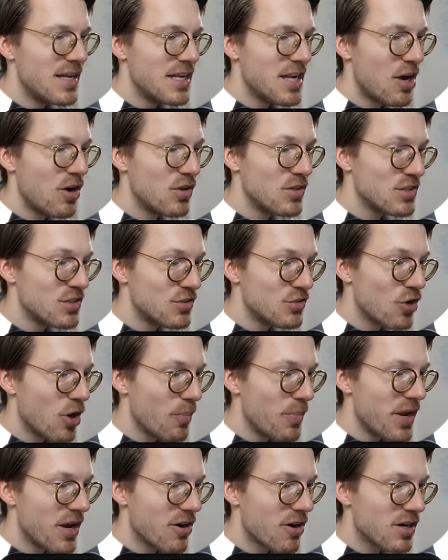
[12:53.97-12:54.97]
Now on
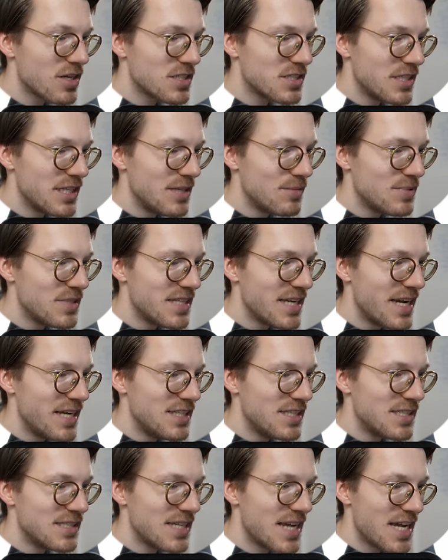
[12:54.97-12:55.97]
top here are the sleep
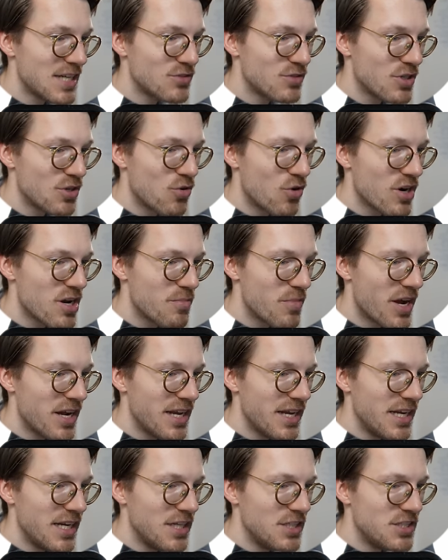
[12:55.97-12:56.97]
stages as recorded by
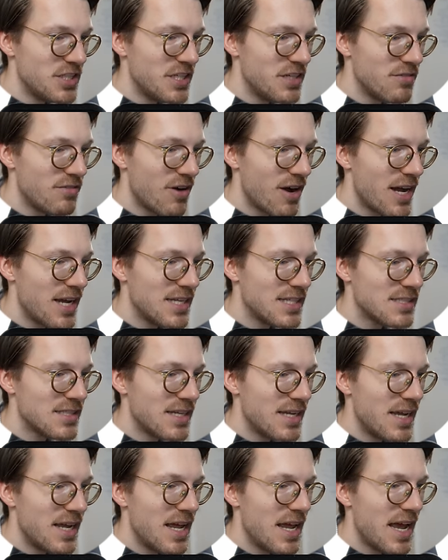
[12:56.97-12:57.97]
the EEG device.
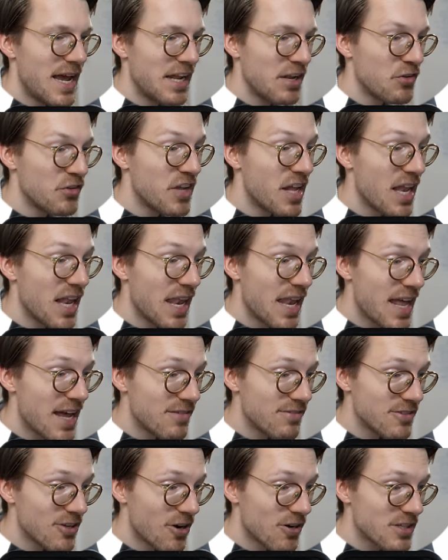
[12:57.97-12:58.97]
And on the
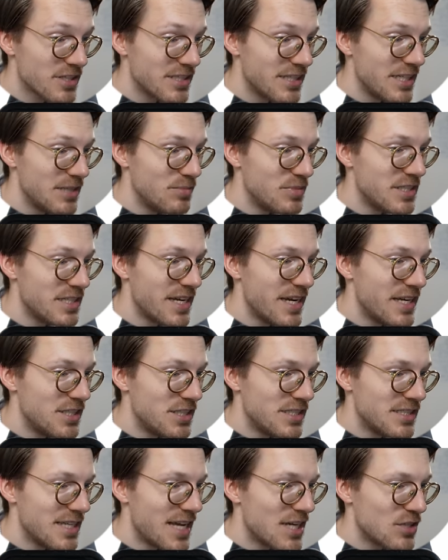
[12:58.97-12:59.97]
left are the sleep
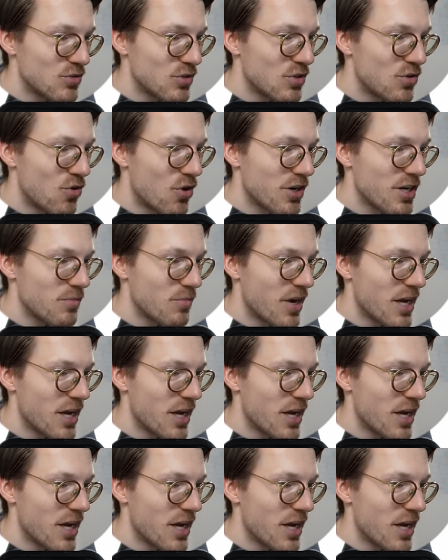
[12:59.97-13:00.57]
stages as recorded